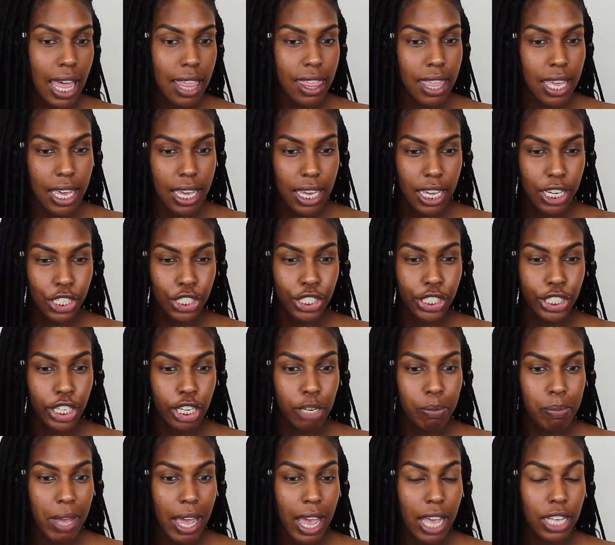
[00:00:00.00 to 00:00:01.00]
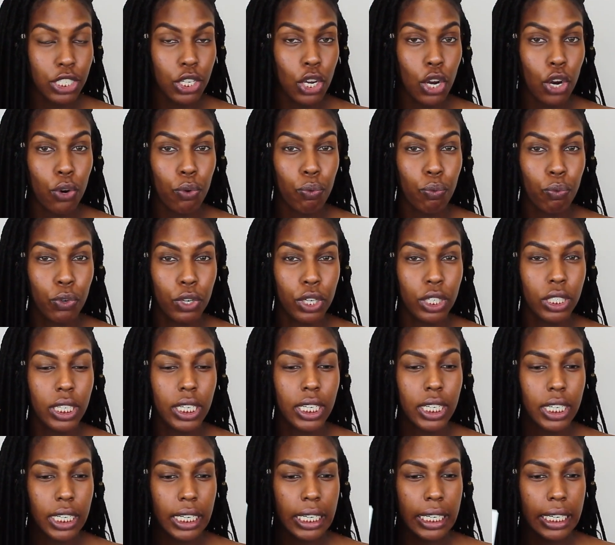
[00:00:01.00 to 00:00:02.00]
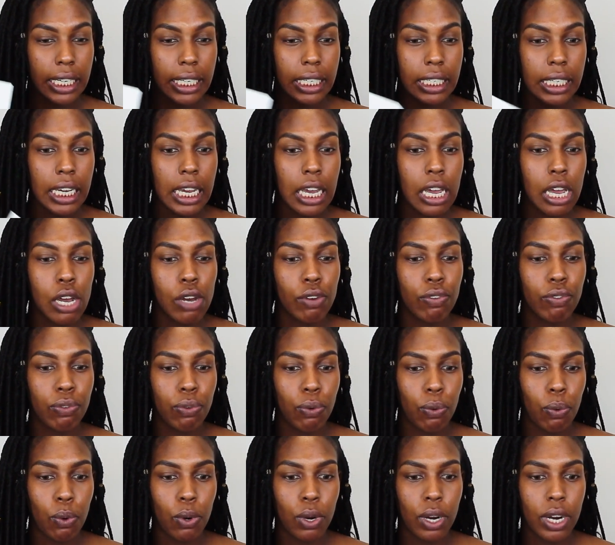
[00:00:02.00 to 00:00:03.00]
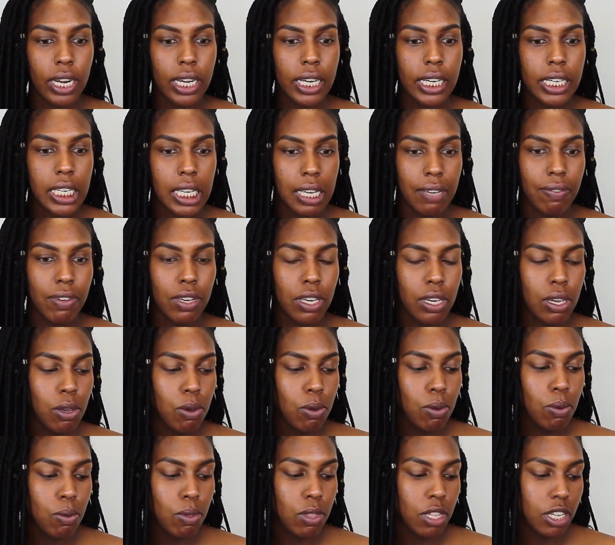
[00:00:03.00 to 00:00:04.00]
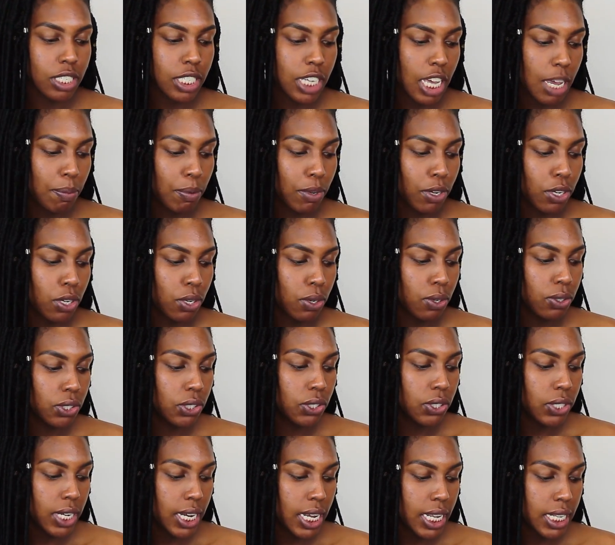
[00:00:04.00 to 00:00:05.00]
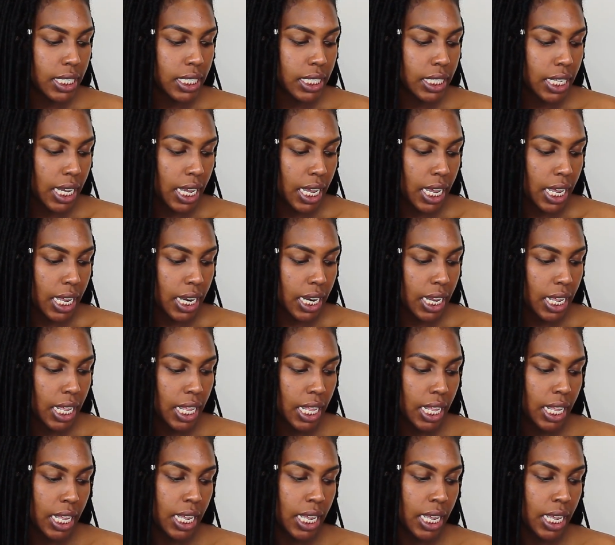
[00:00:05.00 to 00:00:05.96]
I think sheet masks are really good for giving you the type of nutrients and